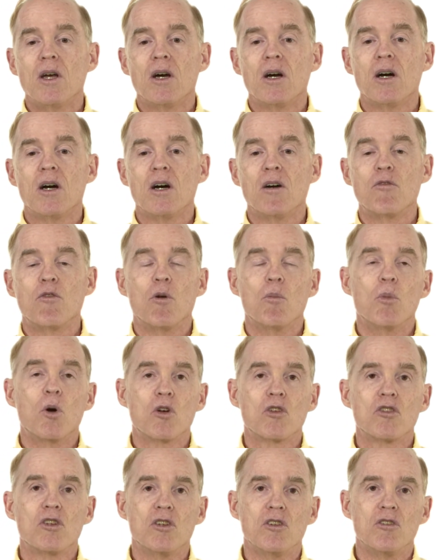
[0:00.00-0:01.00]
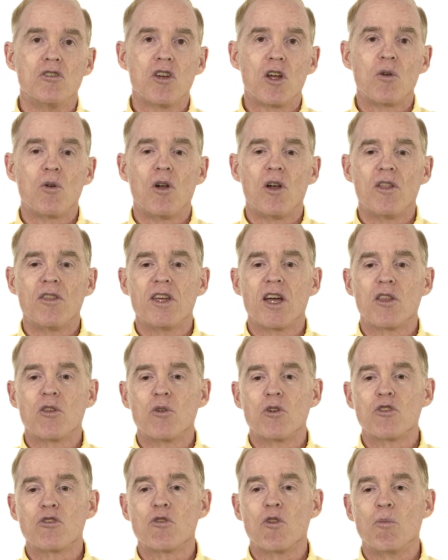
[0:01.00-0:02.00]
uh, for books in general and the
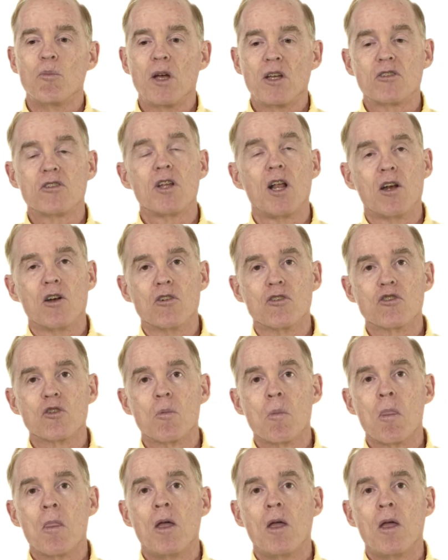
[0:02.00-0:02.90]
other is for bestsellers.